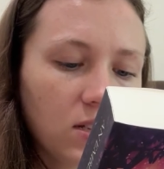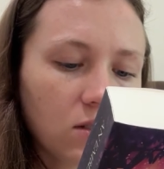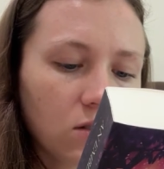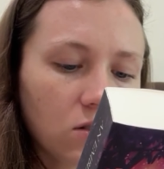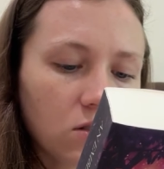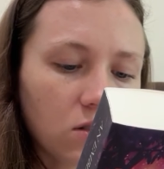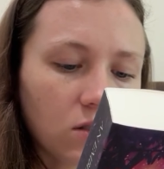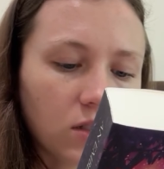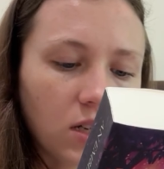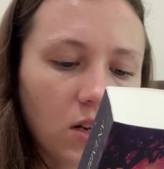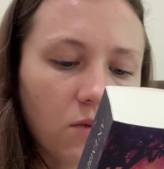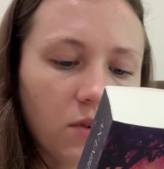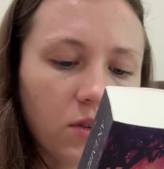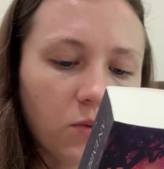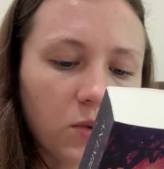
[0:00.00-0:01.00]
are
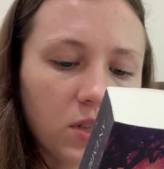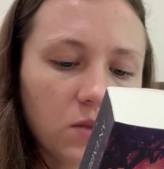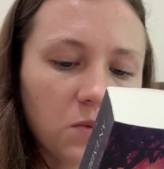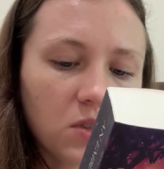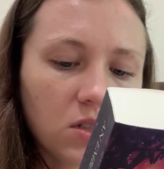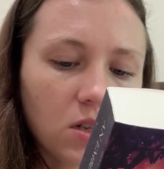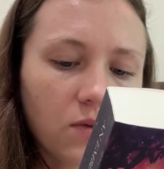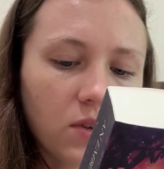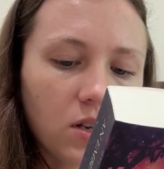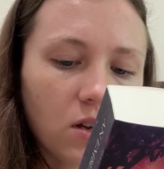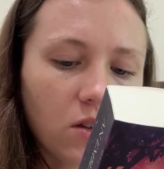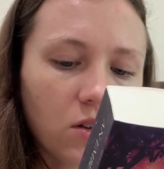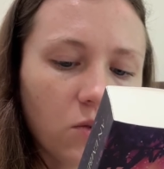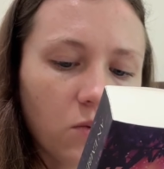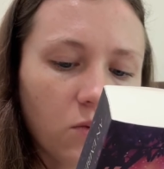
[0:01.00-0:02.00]
stirring, with whispers of
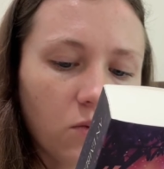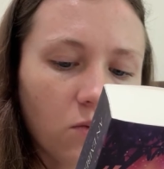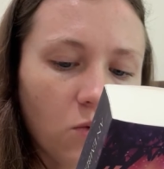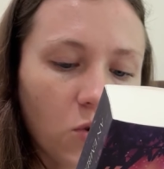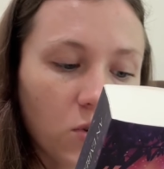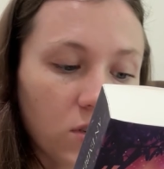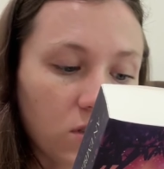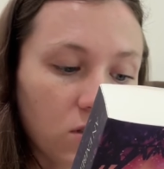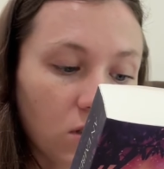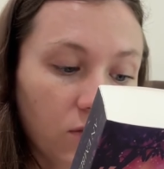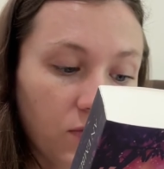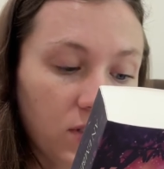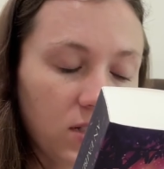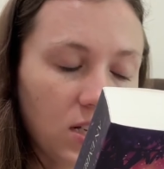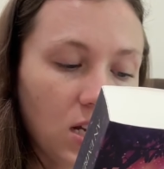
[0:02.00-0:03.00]
another war
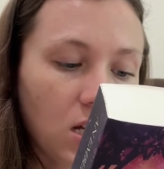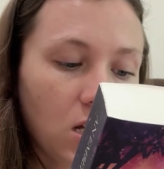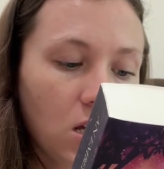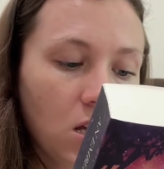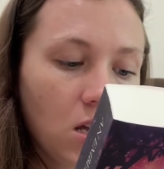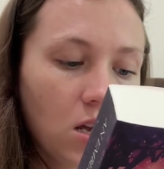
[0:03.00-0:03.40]
surfacing.